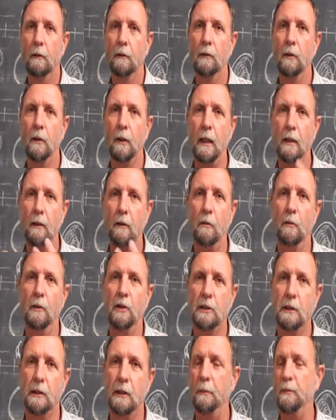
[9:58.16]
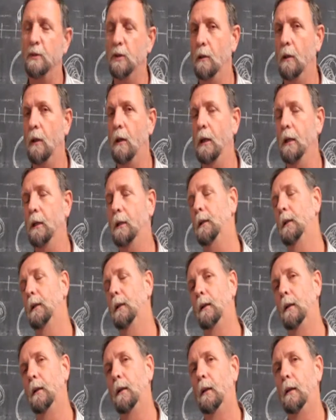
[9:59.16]
you can conceptualize
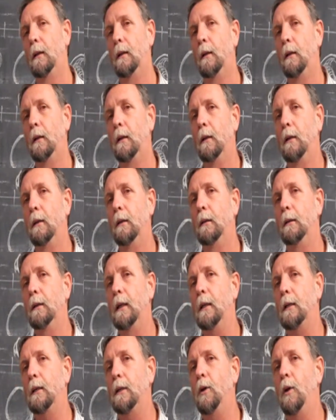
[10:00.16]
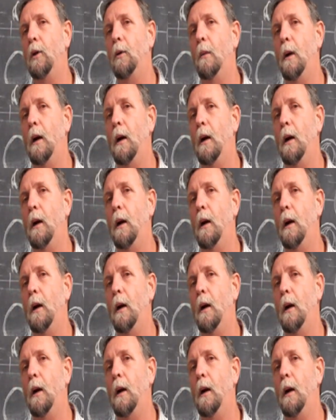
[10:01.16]
that your